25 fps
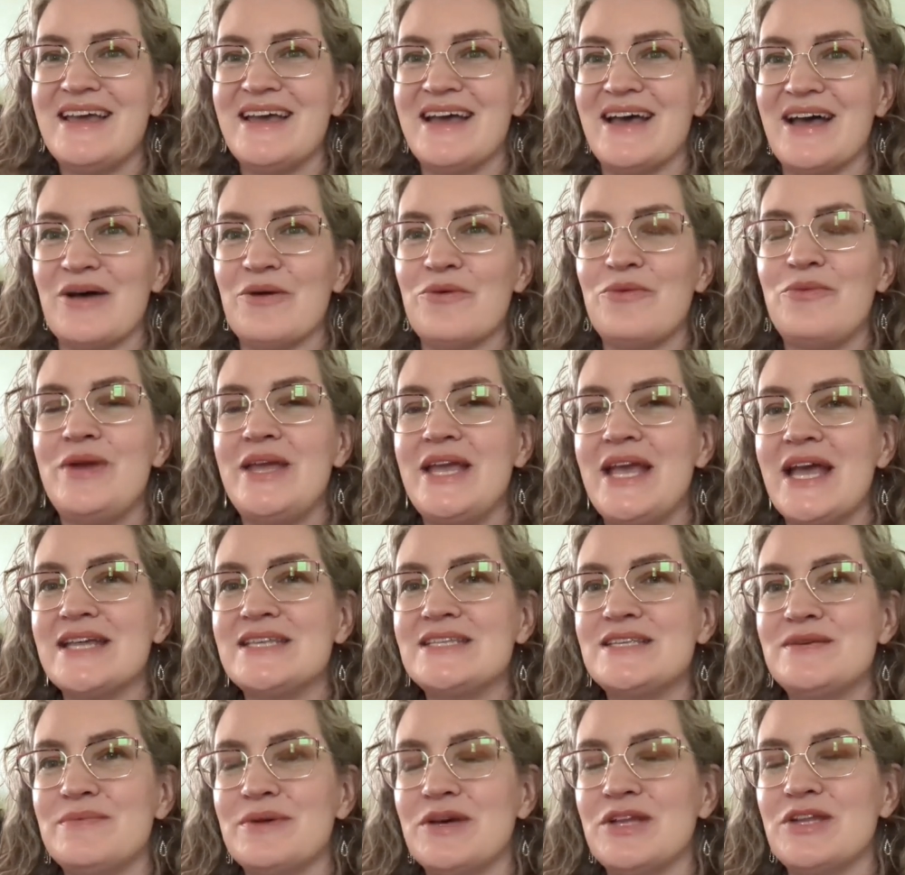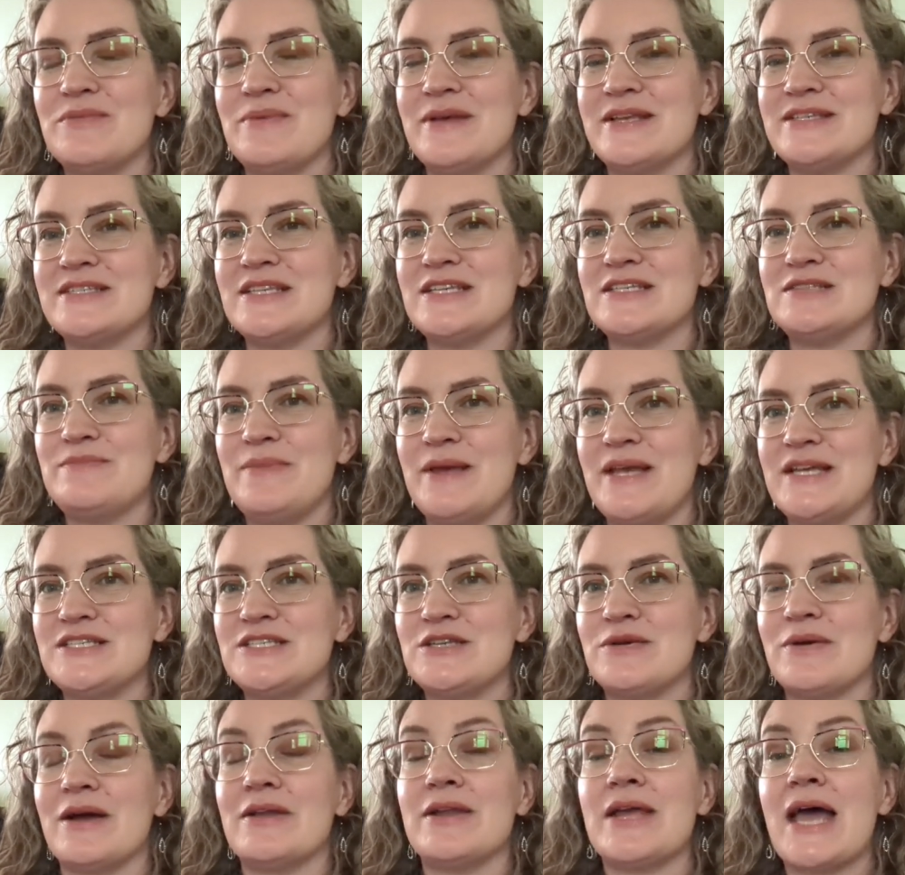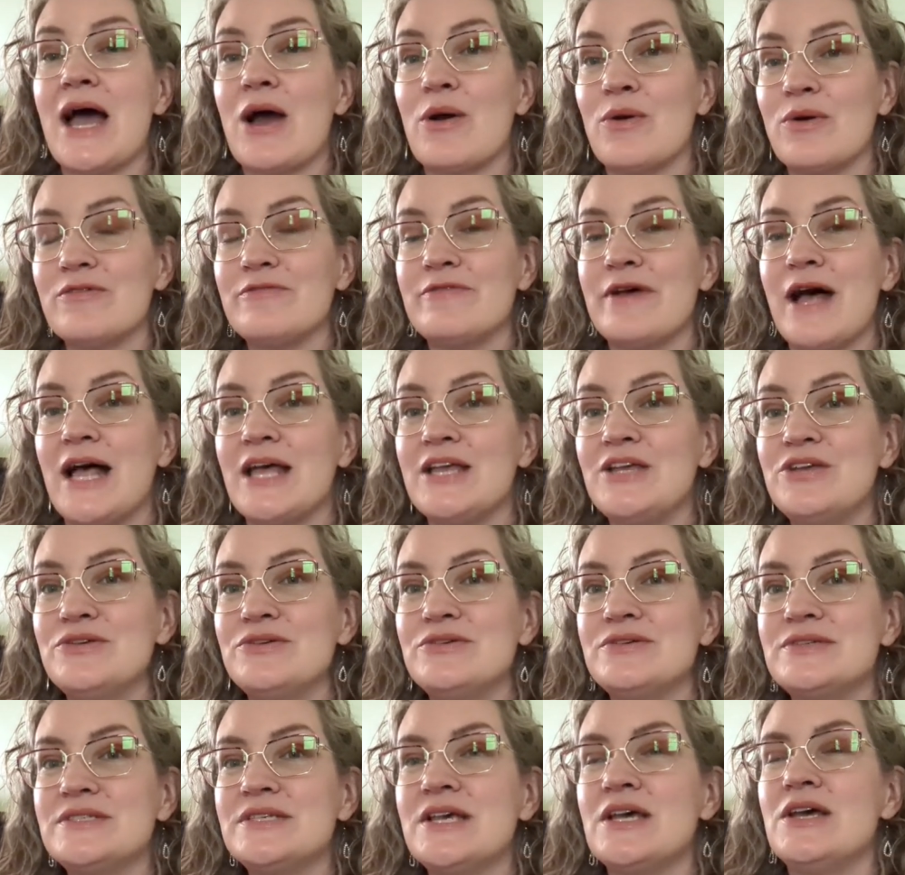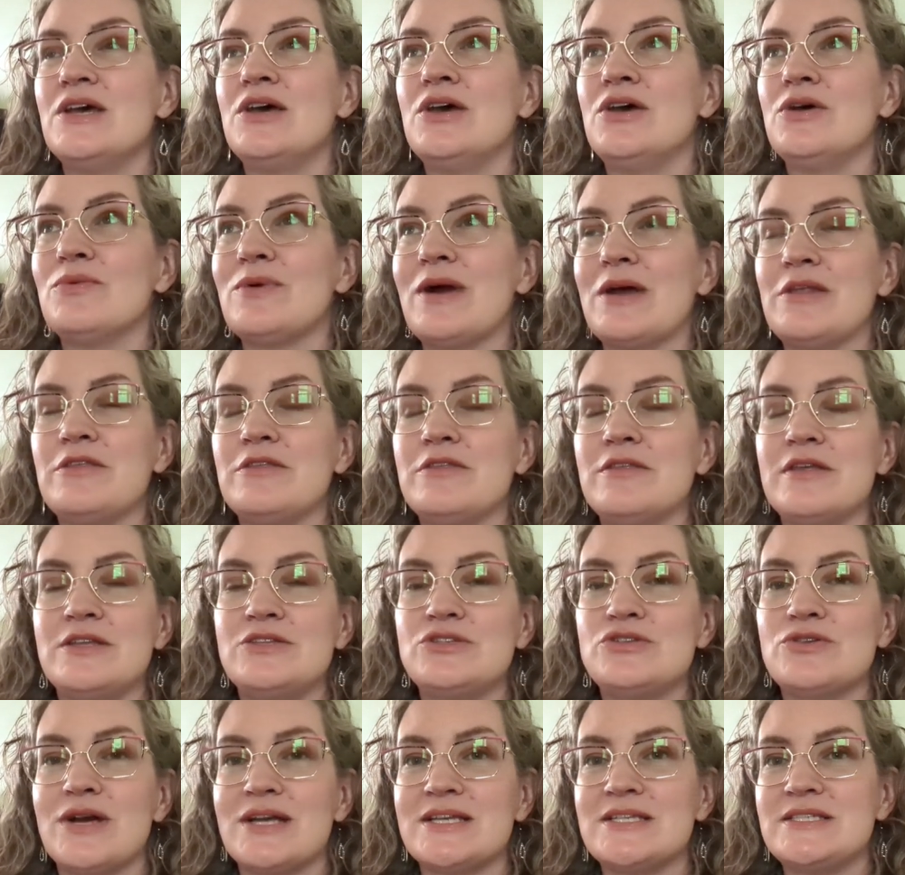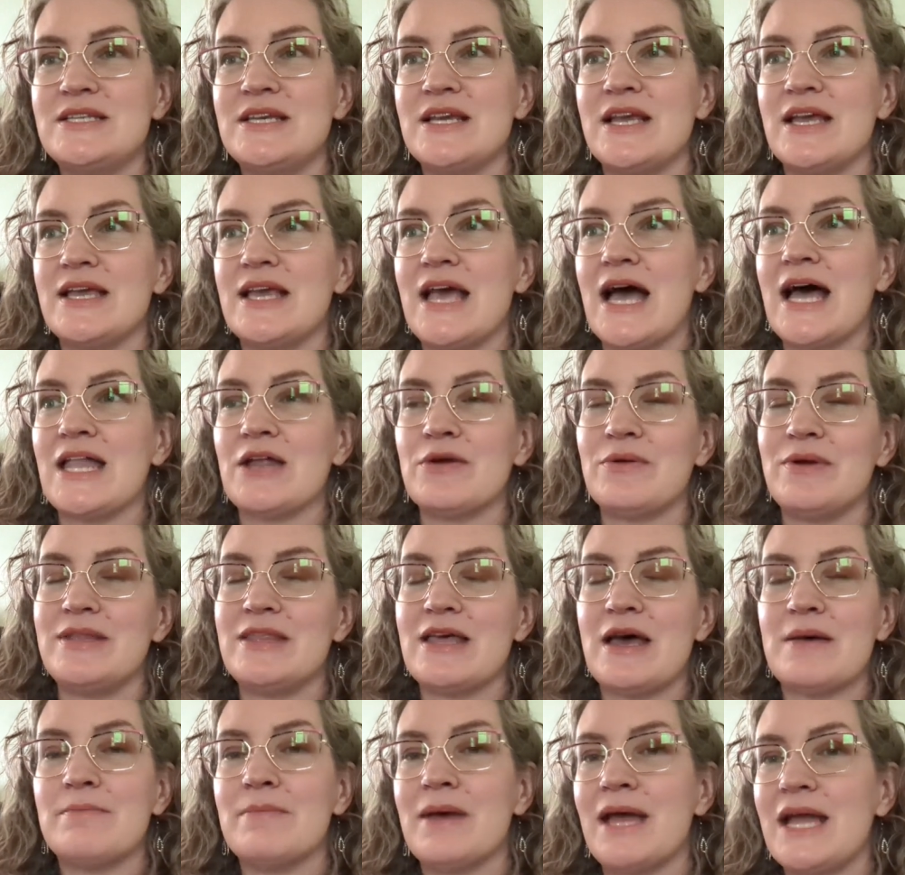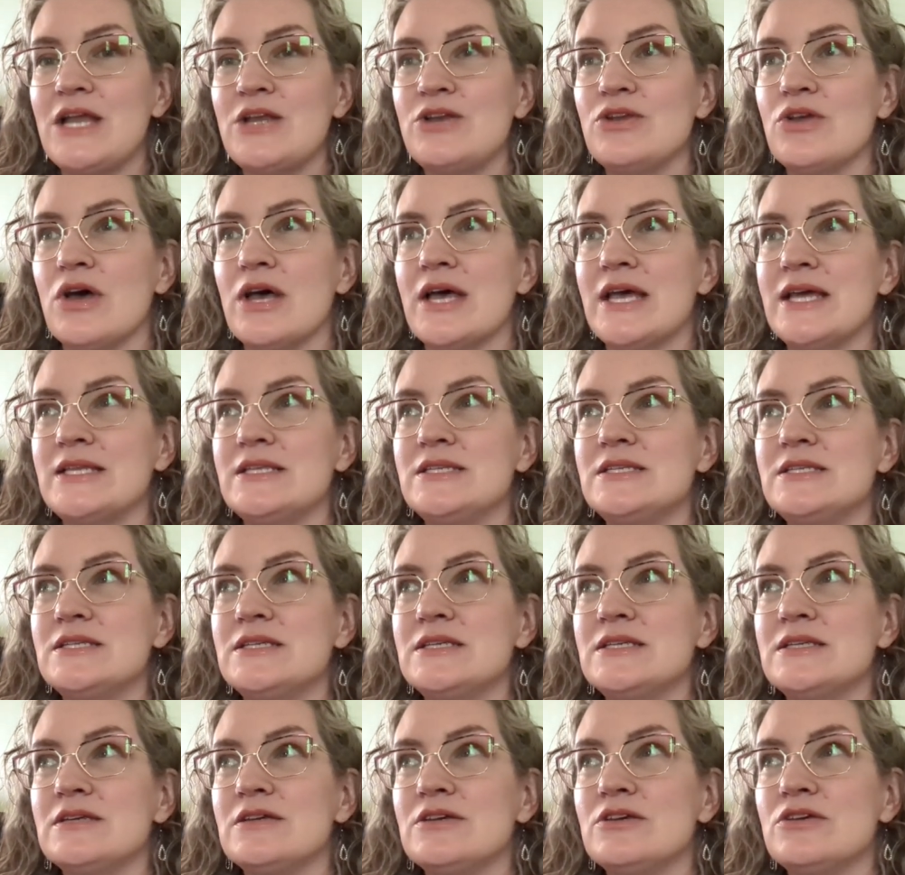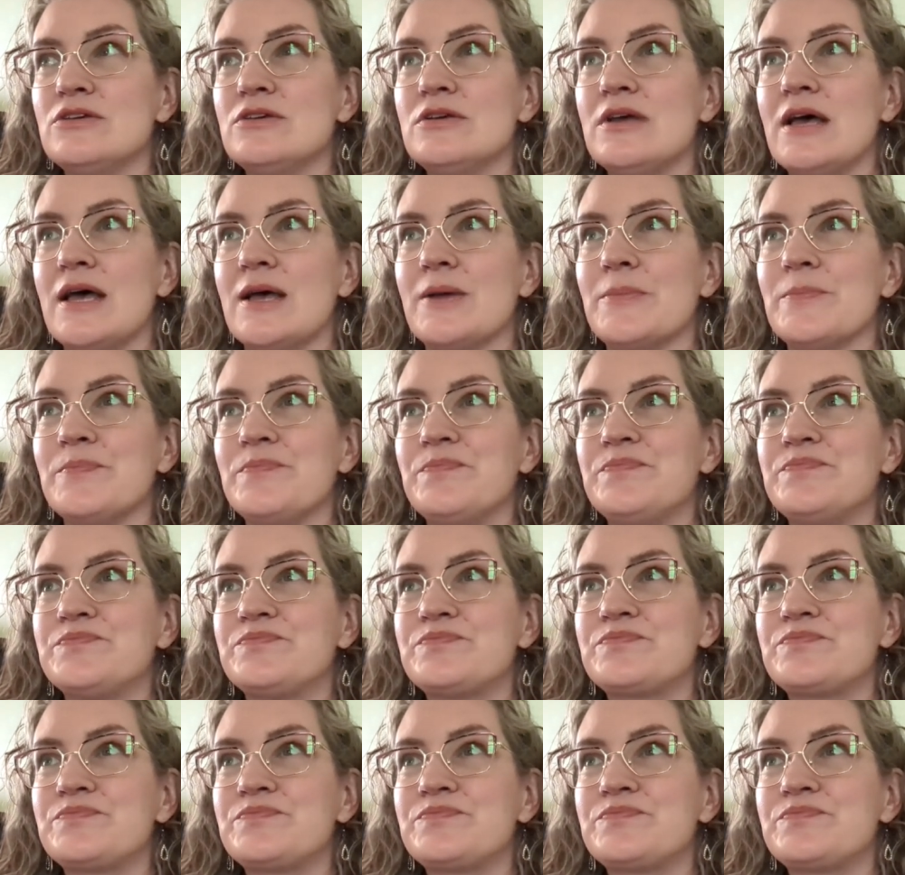Uh, we get to build a business based around our values, rather than trusting a gallery that might not um,